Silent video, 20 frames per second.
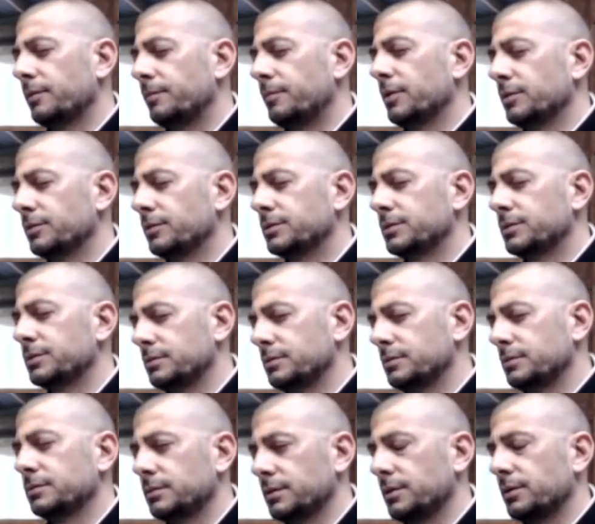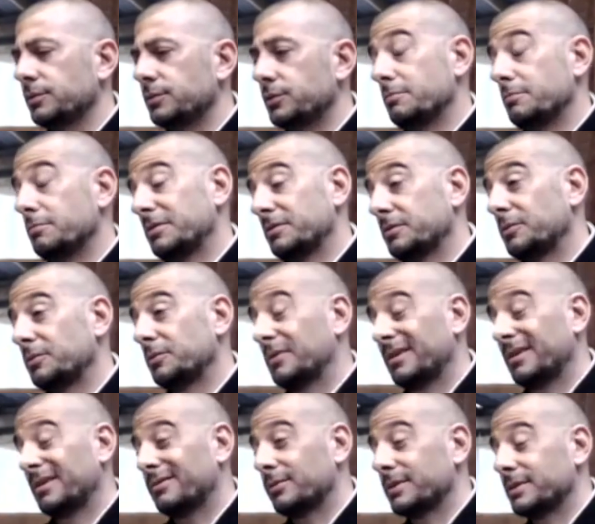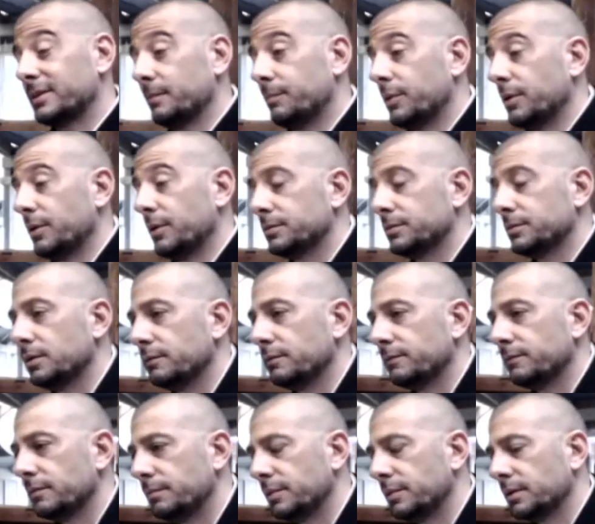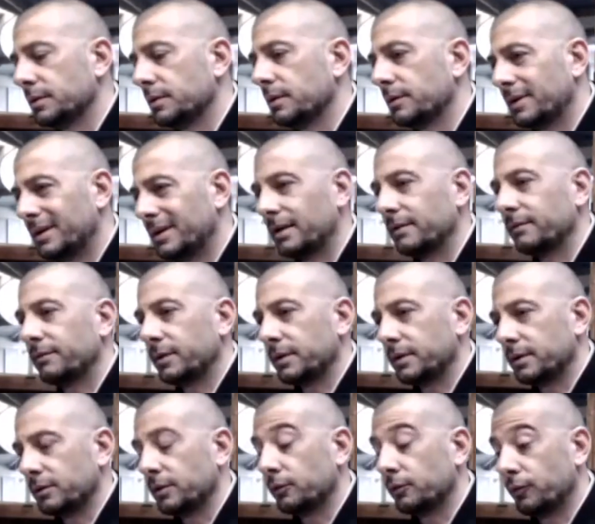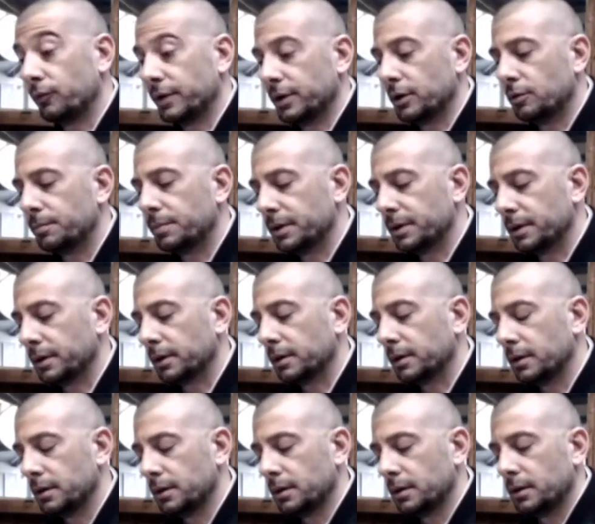post, I don't want to say post-COVID, but kind of the reopening.